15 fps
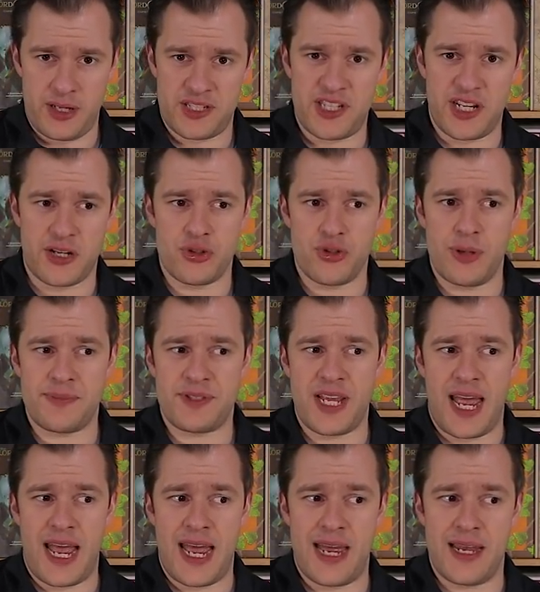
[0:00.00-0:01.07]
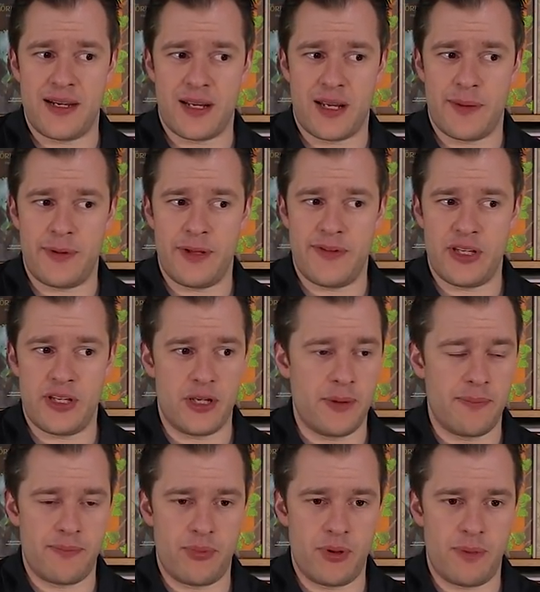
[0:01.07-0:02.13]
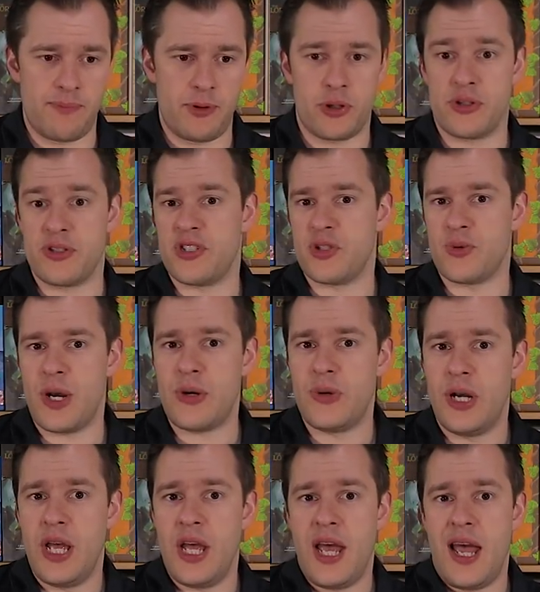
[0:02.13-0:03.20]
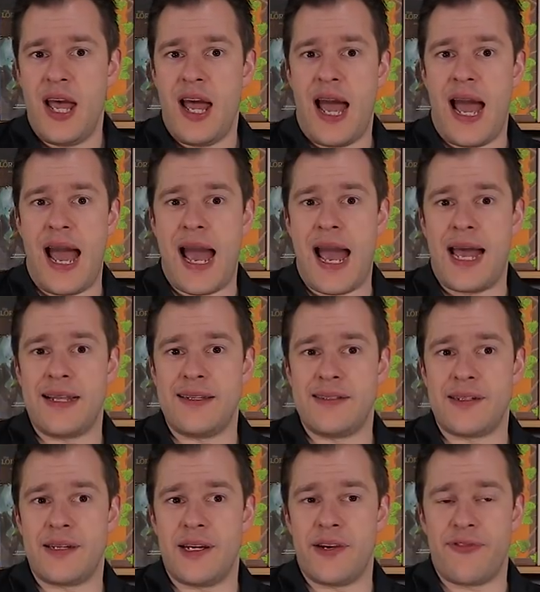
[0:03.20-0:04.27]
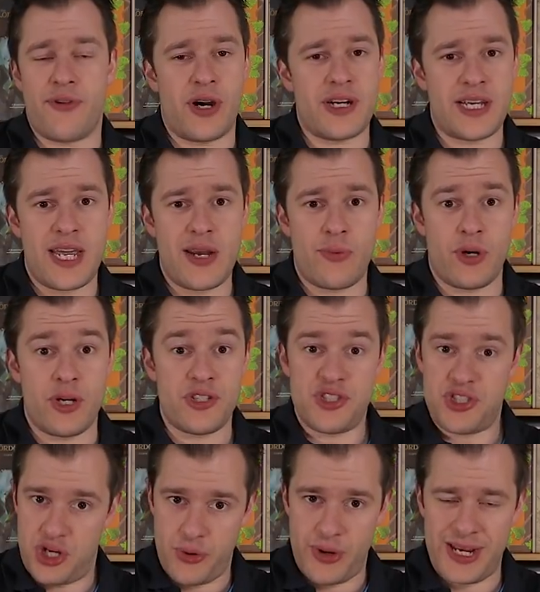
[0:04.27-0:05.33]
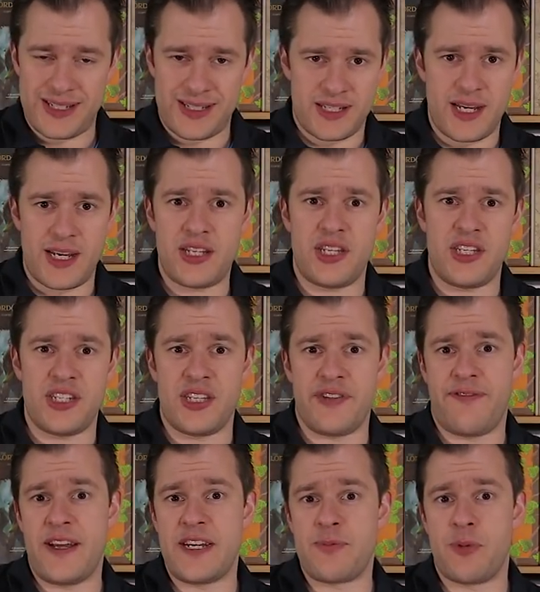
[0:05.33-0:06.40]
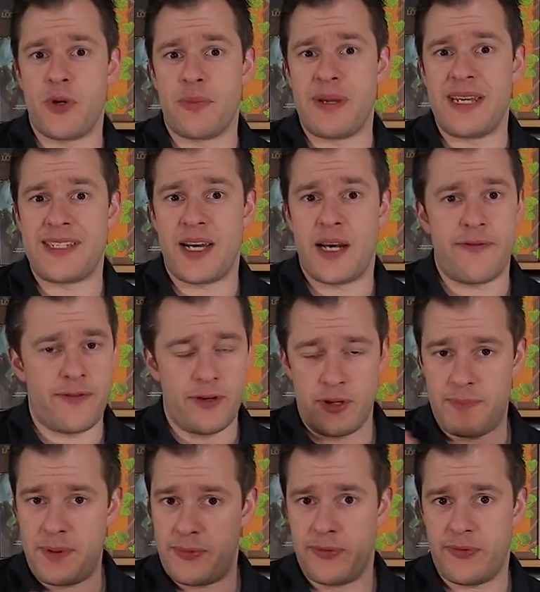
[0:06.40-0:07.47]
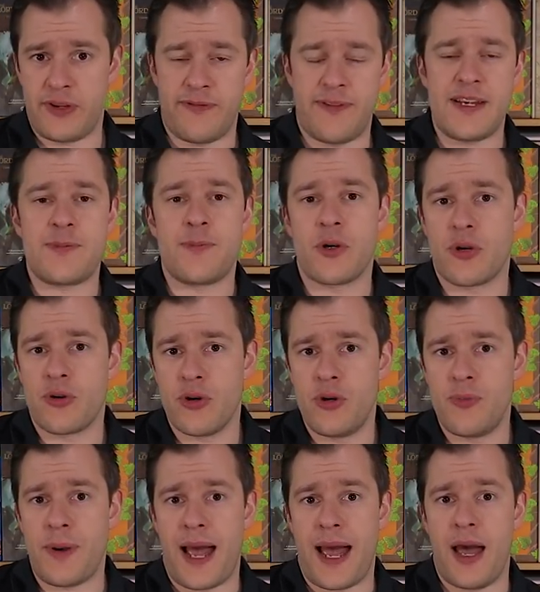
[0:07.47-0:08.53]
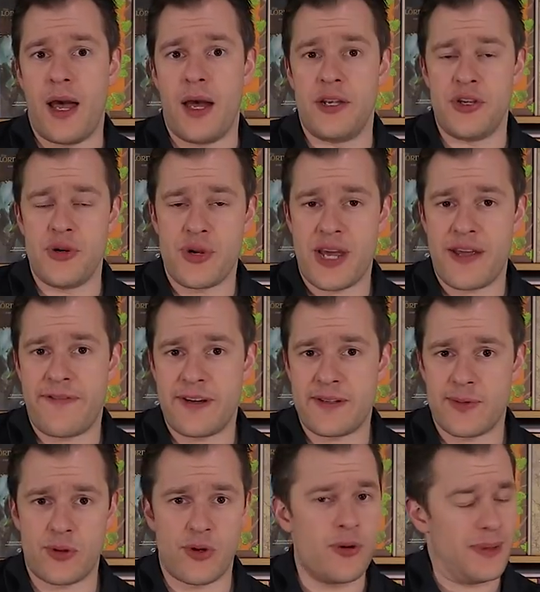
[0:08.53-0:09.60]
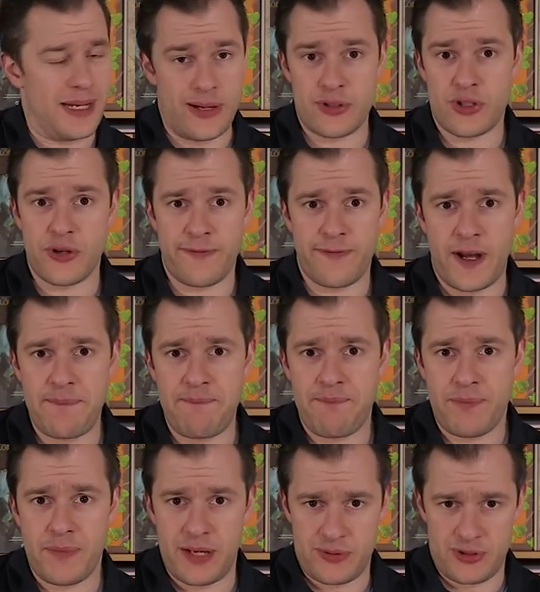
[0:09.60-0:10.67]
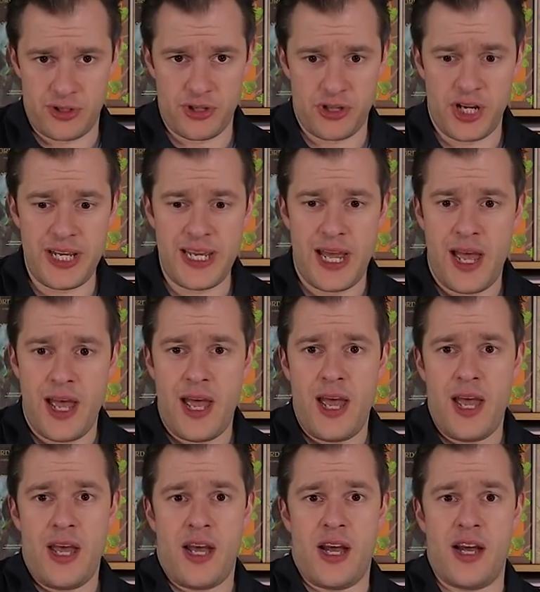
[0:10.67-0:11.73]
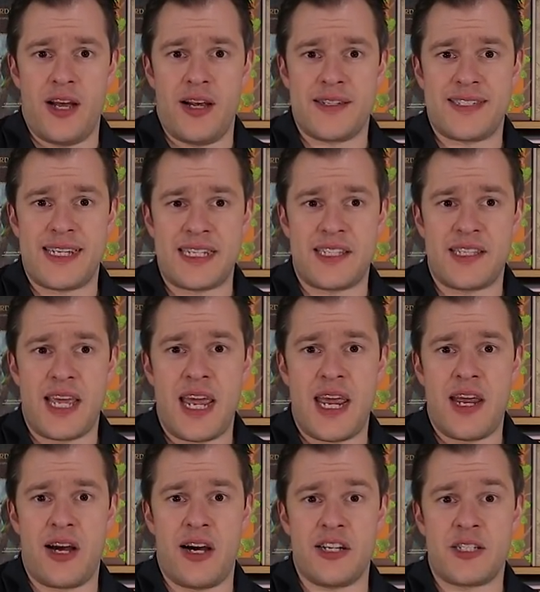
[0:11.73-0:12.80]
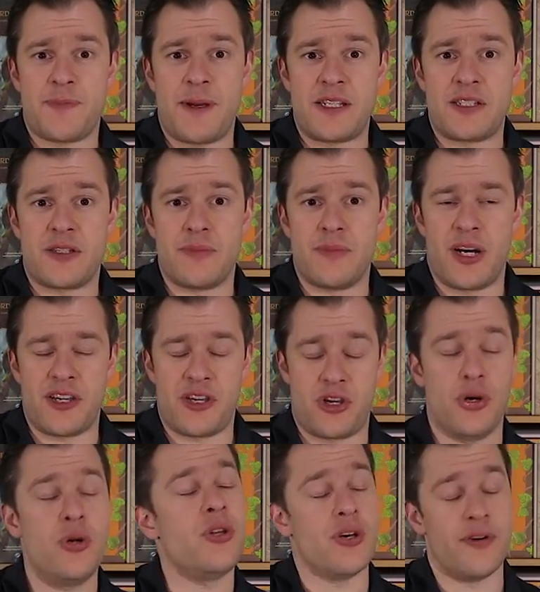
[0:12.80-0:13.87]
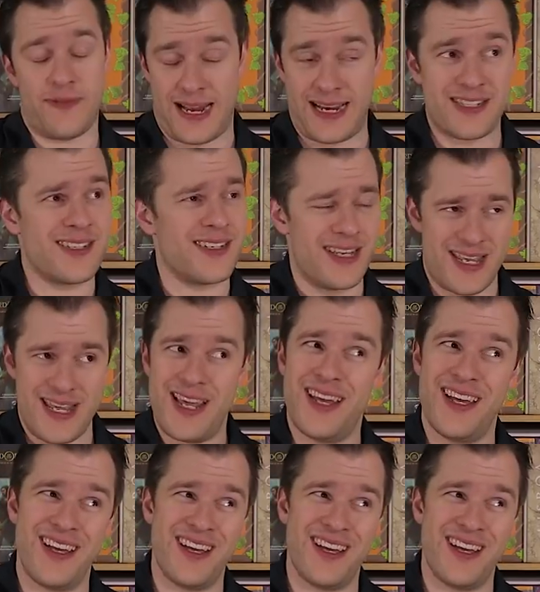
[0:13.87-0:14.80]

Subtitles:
Slicker Drips and a couple of other bloggers as well. And Friday was Chewy, as I said. He did a Facebook meetup for people from the Facebook group, UK Facebook group. And that was good fun. That was a good night. Saturday, I spent some... I could have, actually,